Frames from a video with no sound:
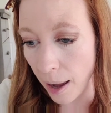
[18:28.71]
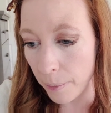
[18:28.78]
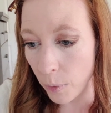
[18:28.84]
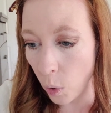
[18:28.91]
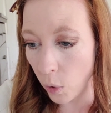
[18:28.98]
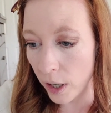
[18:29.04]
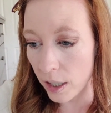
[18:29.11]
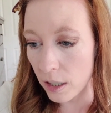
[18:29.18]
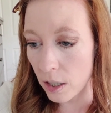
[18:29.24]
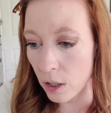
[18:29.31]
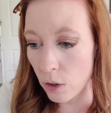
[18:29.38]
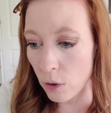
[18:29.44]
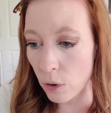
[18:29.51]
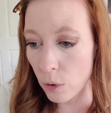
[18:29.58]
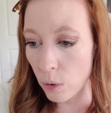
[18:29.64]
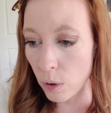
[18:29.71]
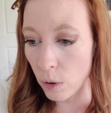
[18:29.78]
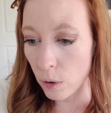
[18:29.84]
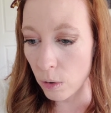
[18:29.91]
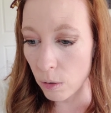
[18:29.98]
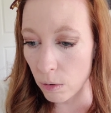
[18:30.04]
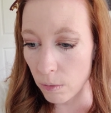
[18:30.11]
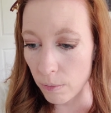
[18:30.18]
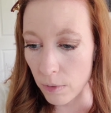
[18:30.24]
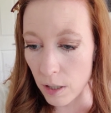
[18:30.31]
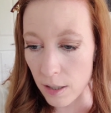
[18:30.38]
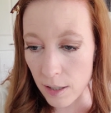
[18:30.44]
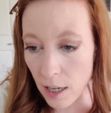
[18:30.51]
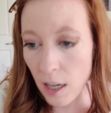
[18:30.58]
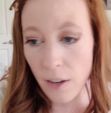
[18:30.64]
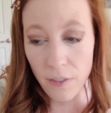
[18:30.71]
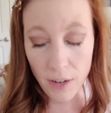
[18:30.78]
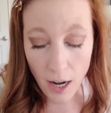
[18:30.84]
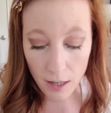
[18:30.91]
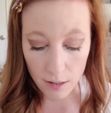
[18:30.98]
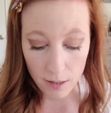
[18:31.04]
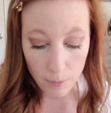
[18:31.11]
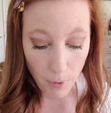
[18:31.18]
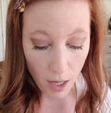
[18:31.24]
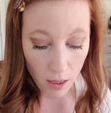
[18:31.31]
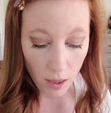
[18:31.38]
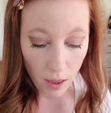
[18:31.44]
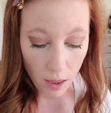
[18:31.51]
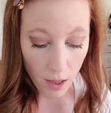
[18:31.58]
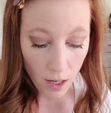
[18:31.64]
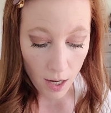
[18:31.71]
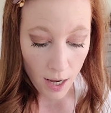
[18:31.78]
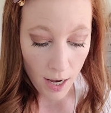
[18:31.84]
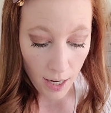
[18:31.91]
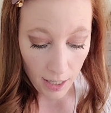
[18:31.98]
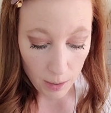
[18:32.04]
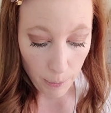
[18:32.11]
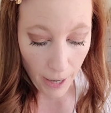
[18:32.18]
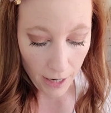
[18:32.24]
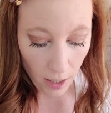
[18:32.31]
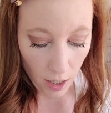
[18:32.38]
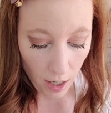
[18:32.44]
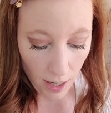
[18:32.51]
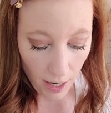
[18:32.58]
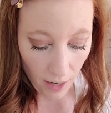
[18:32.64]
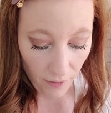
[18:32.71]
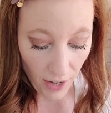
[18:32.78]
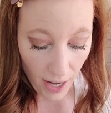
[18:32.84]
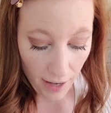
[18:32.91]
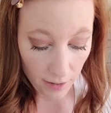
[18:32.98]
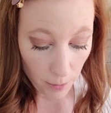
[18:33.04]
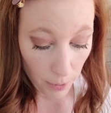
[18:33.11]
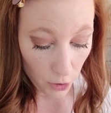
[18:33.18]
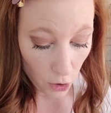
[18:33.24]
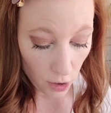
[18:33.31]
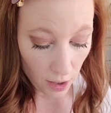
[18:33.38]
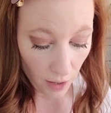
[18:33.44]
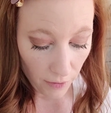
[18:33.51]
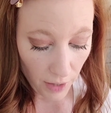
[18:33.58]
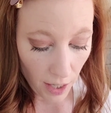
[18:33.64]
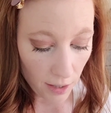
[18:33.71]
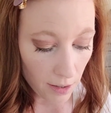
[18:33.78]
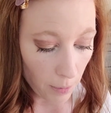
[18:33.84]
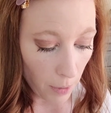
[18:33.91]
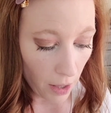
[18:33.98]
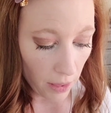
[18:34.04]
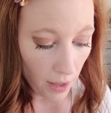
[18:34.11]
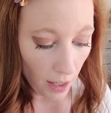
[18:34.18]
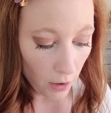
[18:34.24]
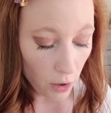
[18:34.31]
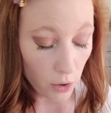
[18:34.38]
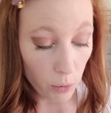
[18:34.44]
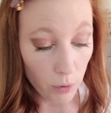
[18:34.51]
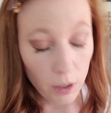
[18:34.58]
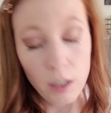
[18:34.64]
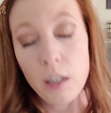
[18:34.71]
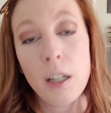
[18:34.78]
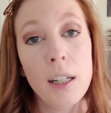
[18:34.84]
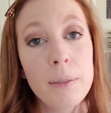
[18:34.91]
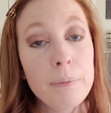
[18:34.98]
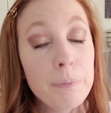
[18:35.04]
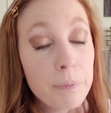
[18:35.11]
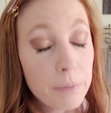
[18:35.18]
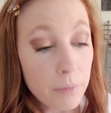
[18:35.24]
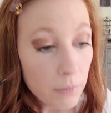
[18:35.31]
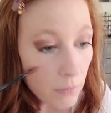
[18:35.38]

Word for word: I'm going to see if next month it's better, and if it has a bunch of stuff next month that looks really good,